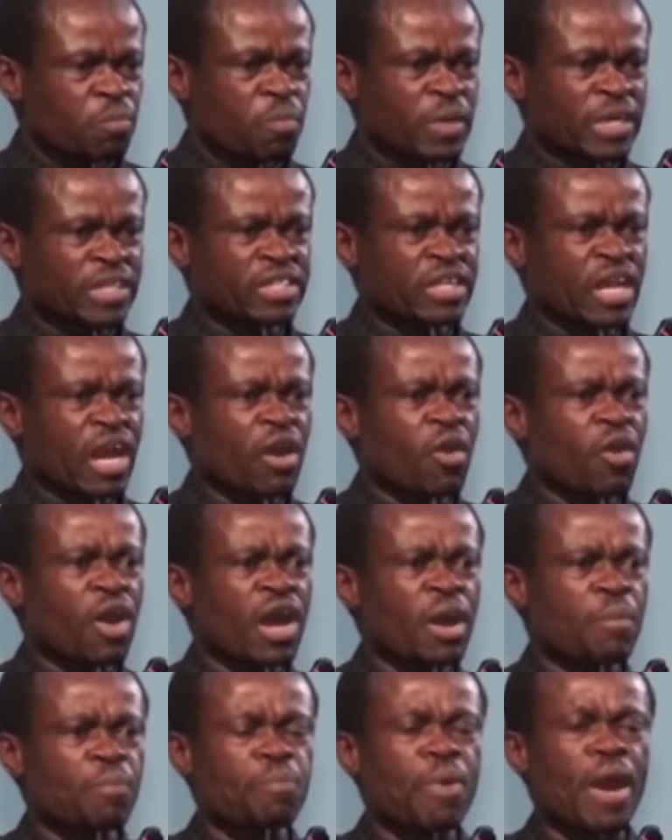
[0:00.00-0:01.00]
but
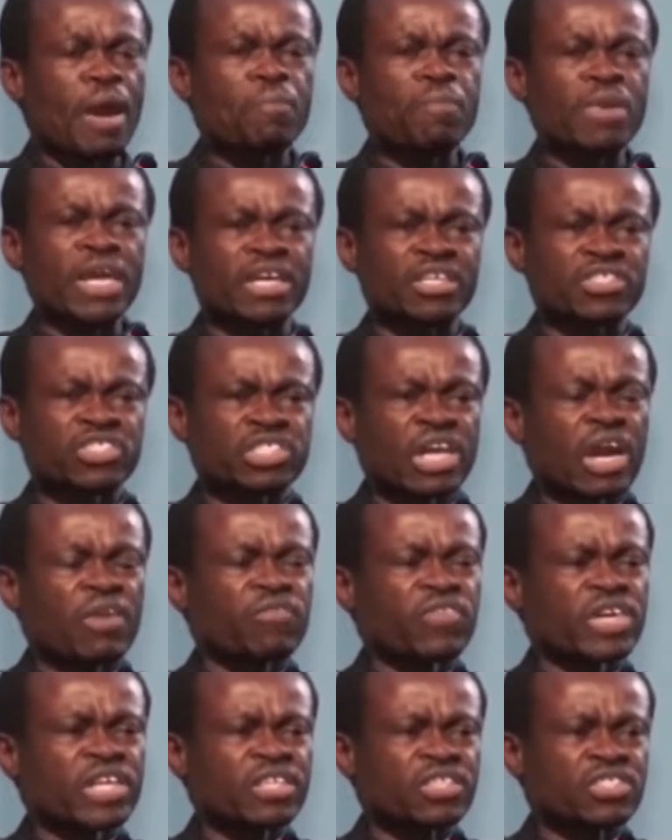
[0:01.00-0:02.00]
our public
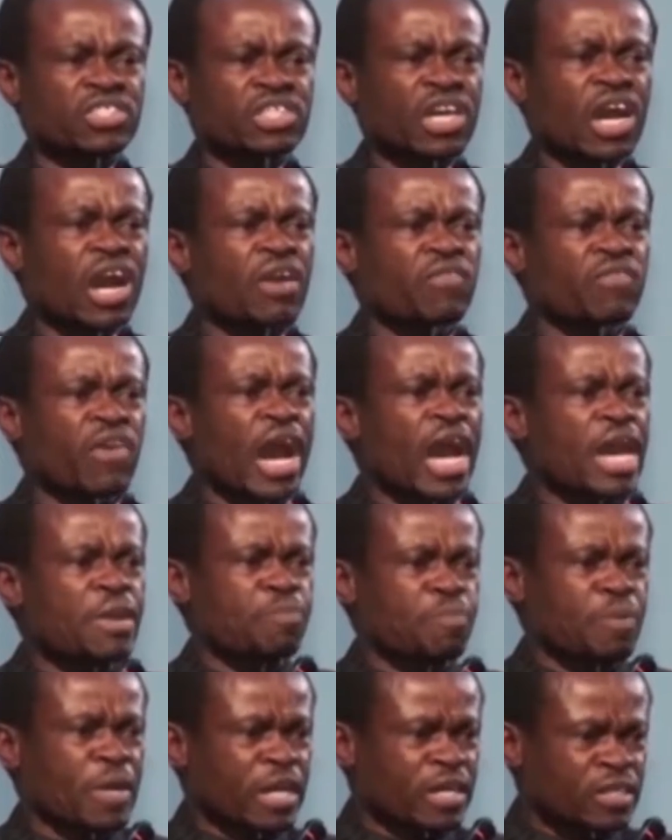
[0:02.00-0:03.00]
servants have
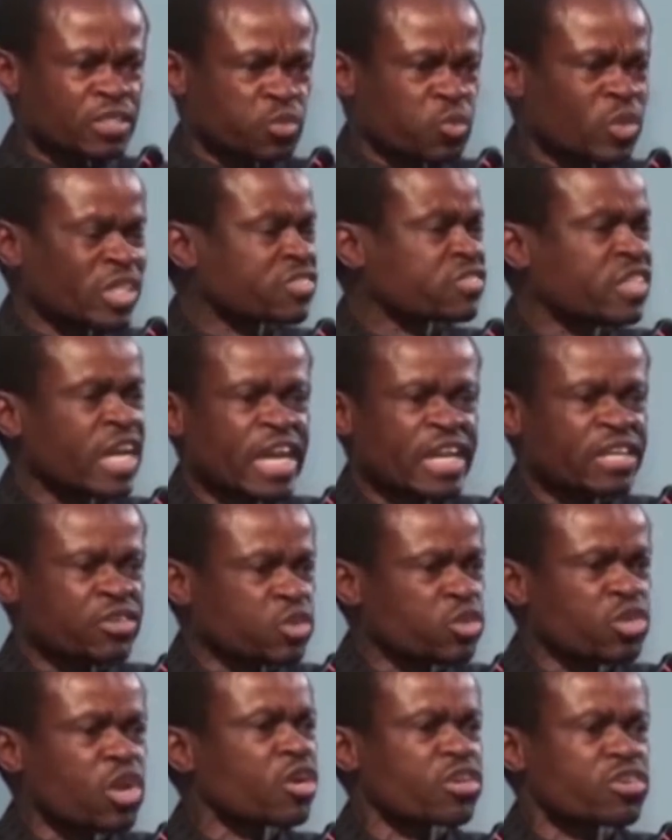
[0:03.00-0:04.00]
iPads which they
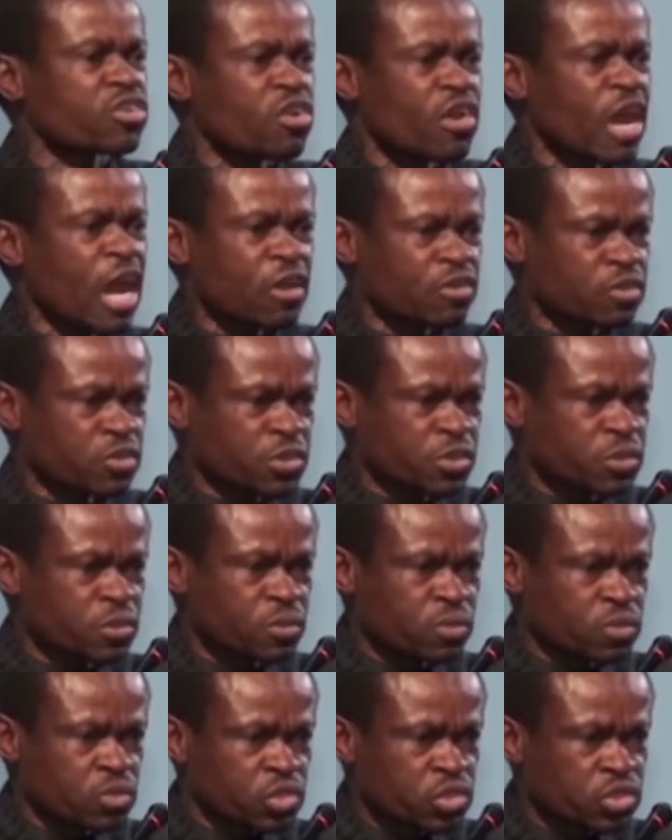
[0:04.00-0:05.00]
do not know how to
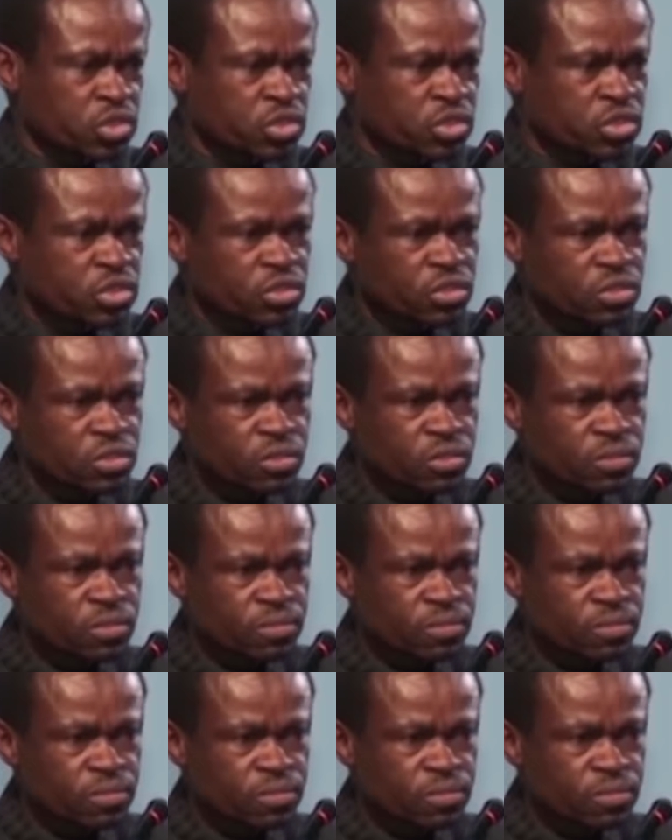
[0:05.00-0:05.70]
use.